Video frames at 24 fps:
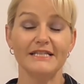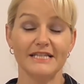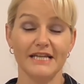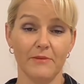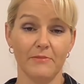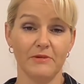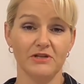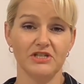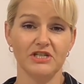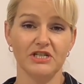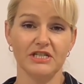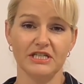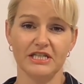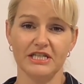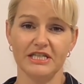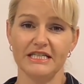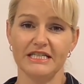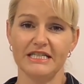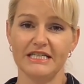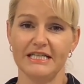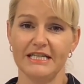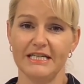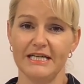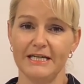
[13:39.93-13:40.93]
damaging to
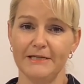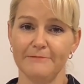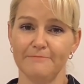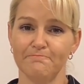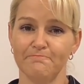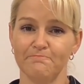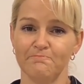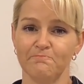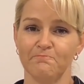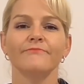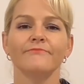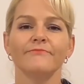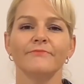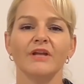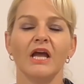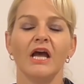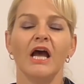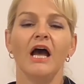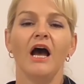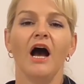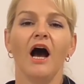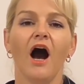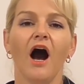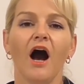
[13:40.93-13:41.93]
the skin.
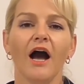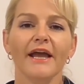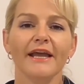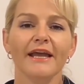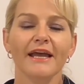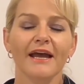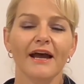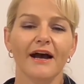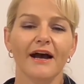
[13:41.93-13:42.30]
I